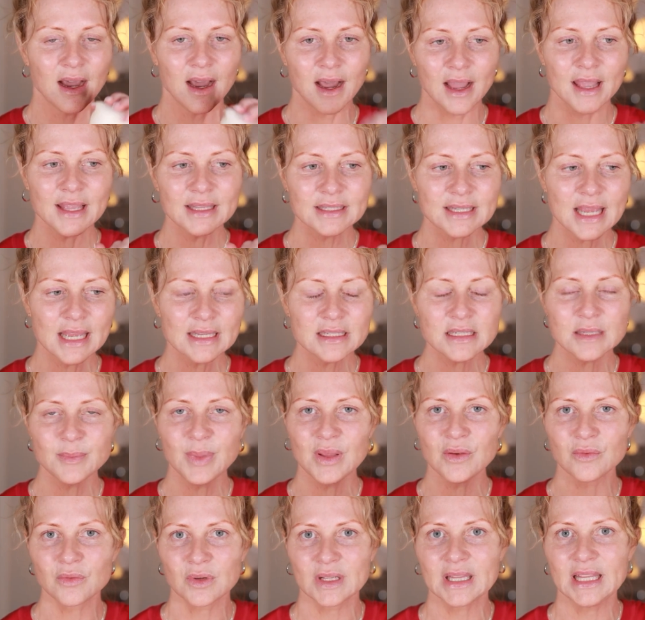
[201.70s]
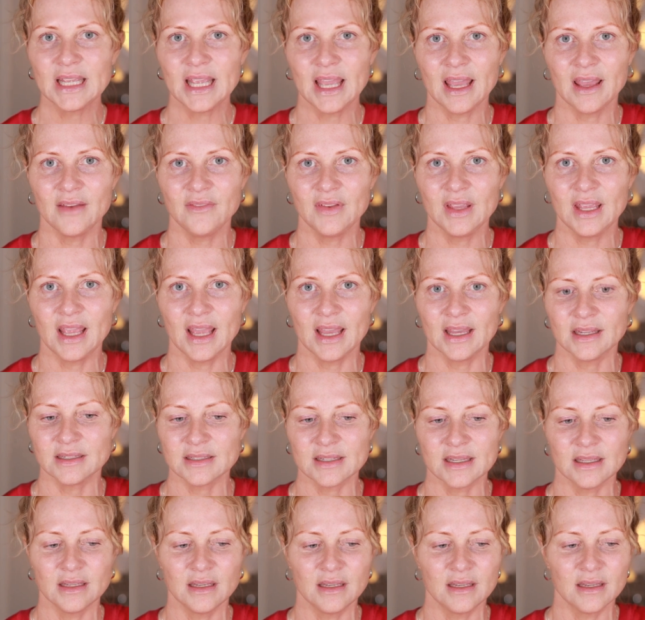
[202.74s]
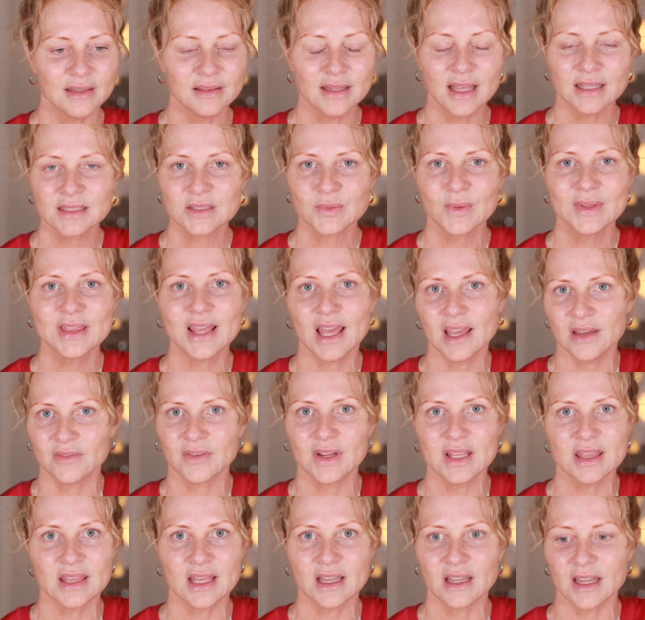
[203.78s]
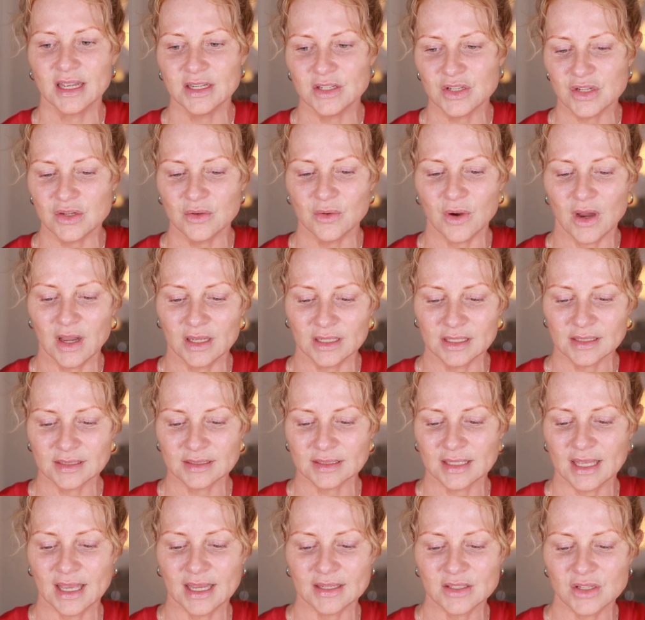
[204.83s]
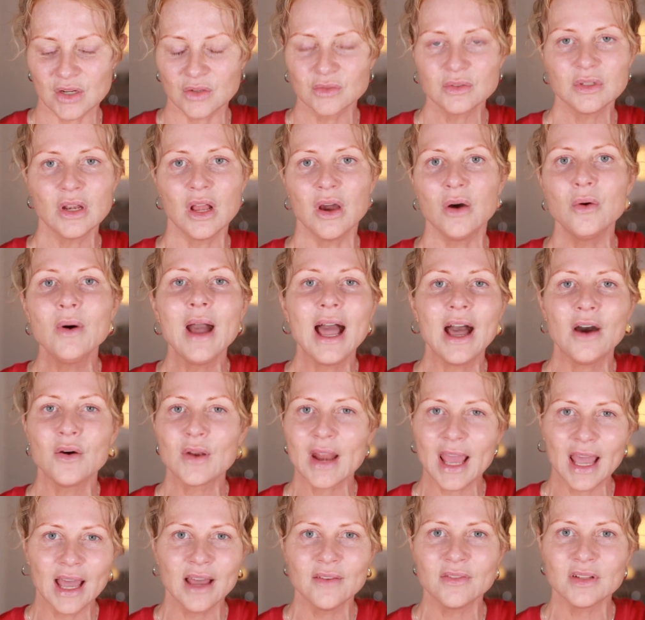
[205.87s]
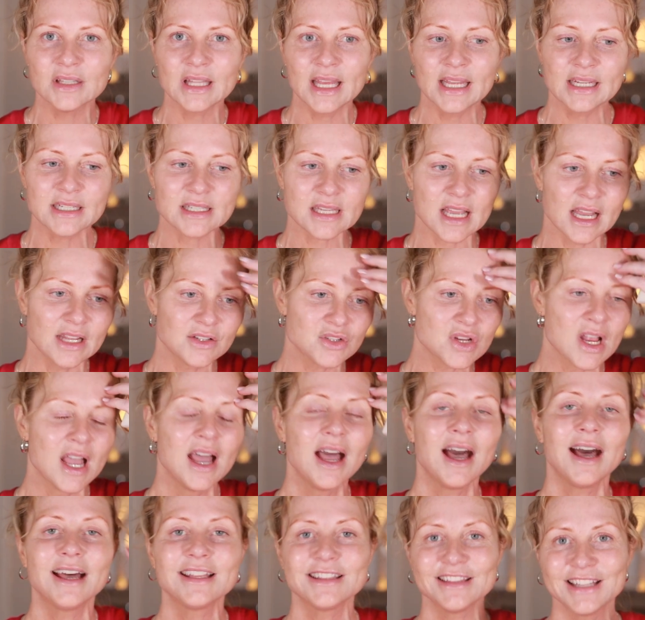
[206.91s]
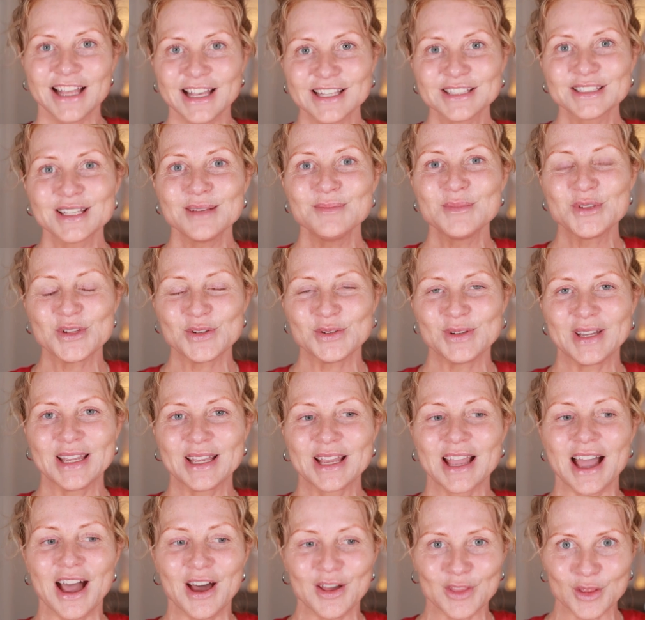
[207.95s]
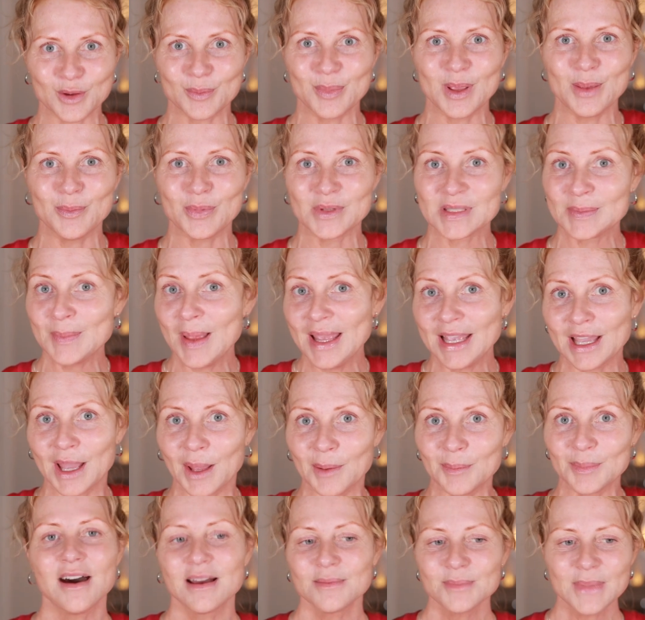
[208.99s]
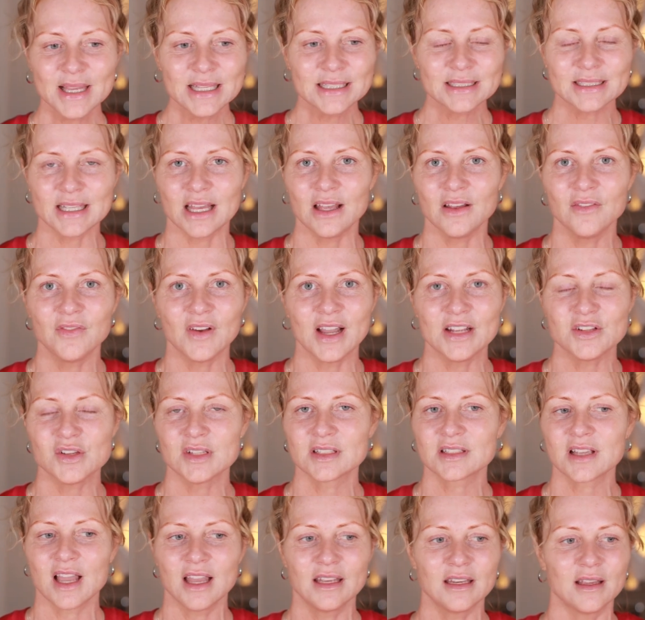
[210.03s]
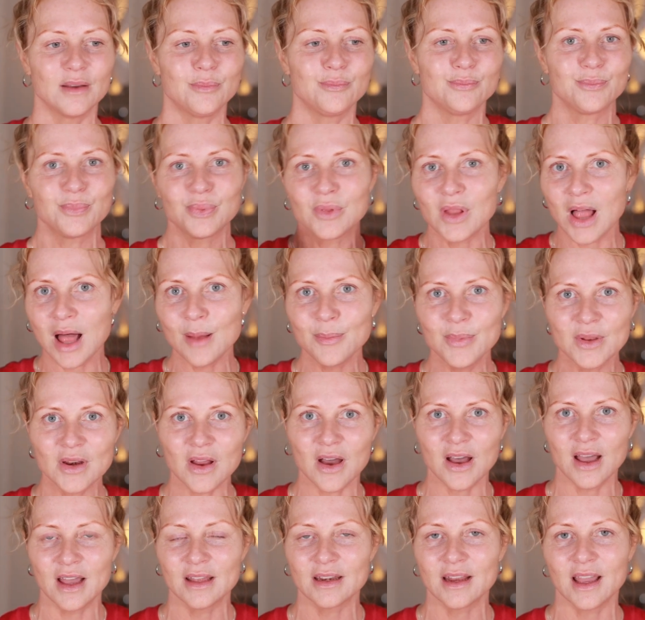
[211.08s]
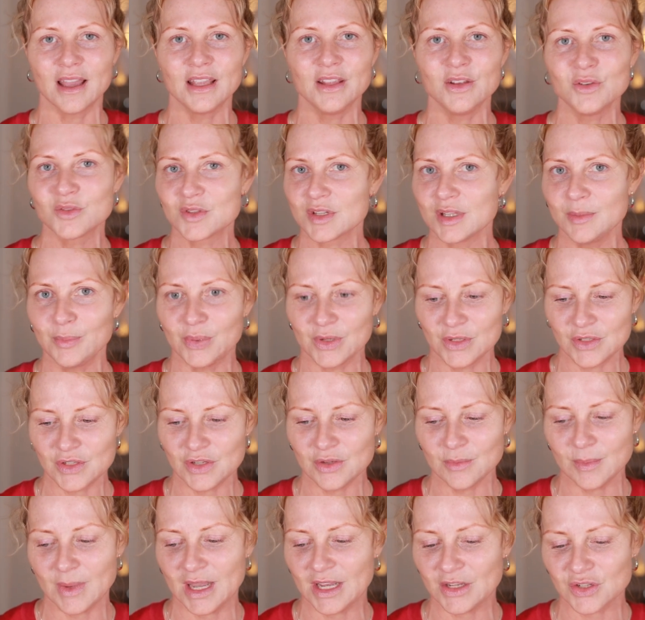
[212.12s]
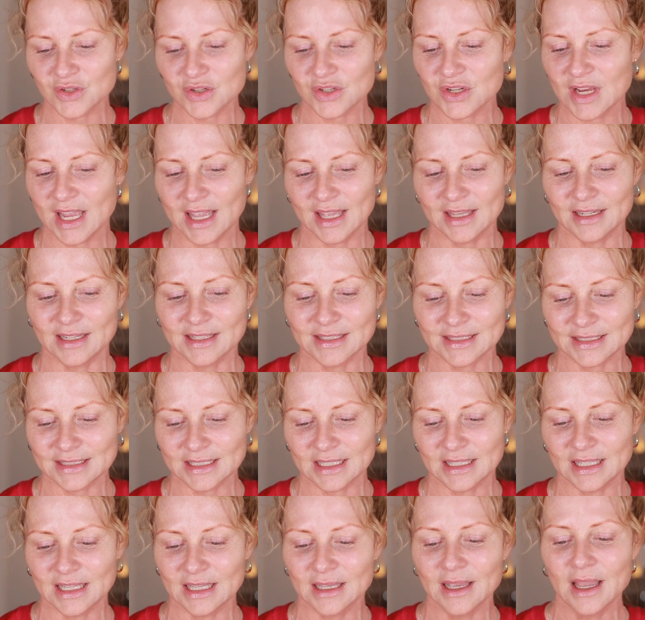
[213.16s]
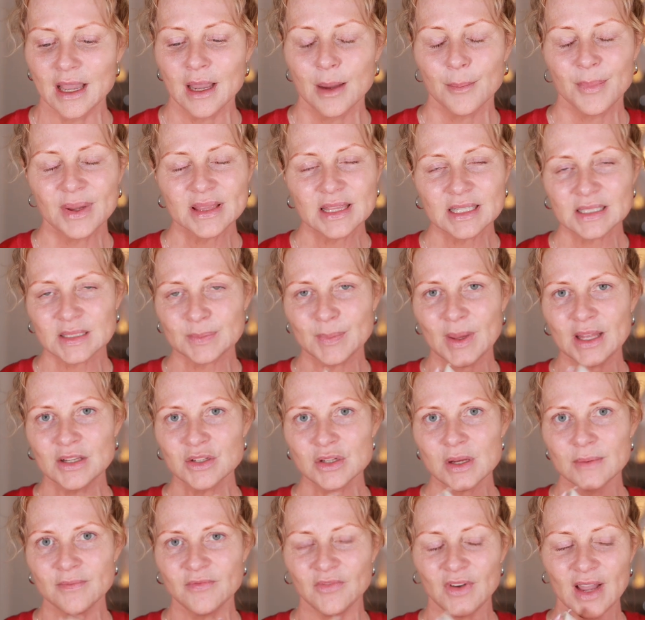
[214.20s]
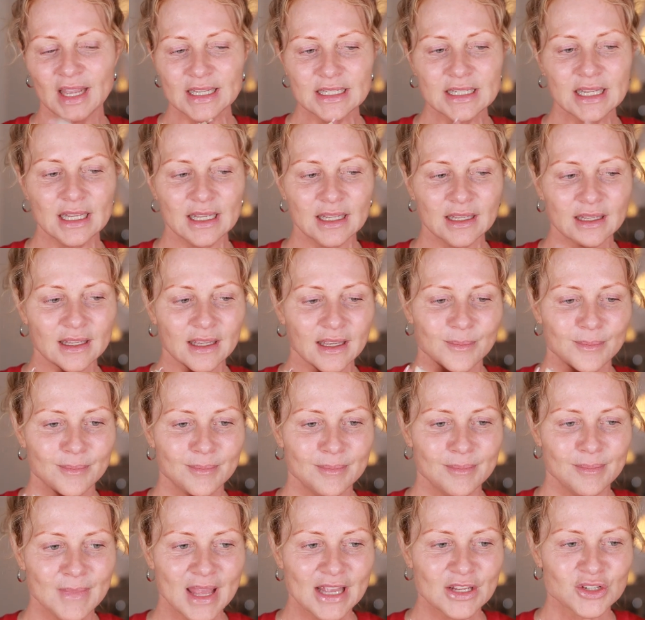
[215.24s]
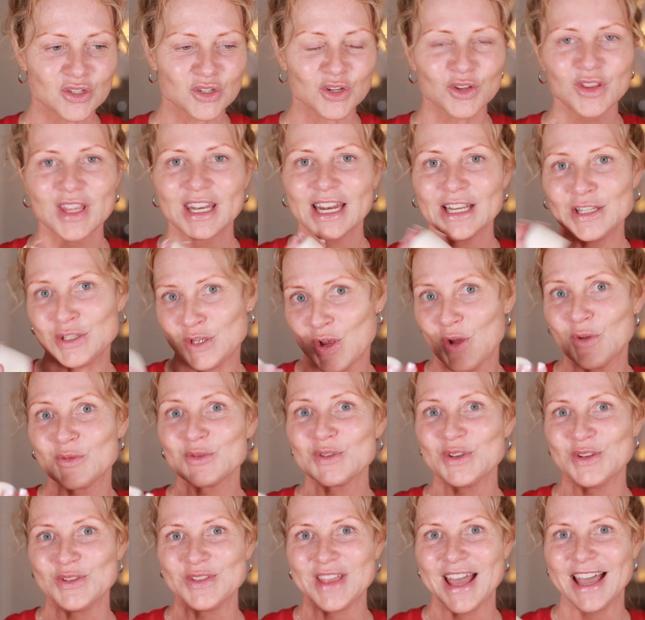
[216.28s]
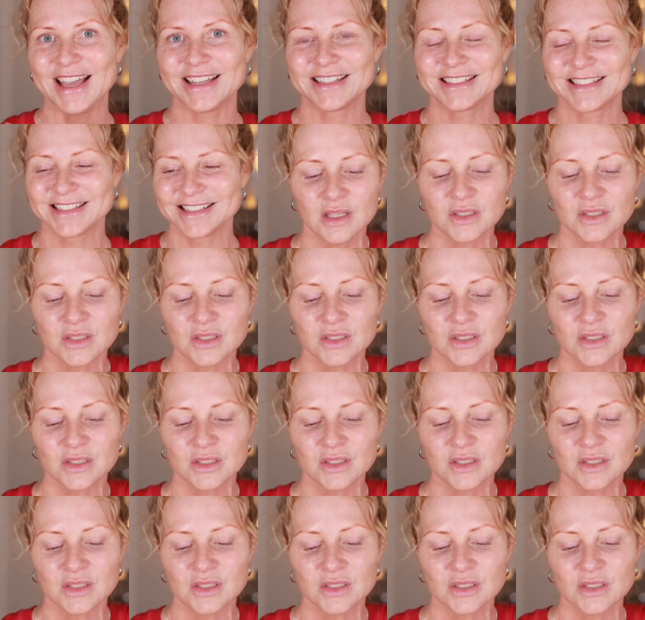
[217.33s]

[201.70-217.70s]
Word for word: I tend to be really heavy-handed, and that's with everything I do, honestly. I don't know how to have a light touch unless I'm doing other people's makeup. On myself, I just kind of plop it on. I usually put too much, and it's silly, but the sponge I'm finding makes sure that I don't do that.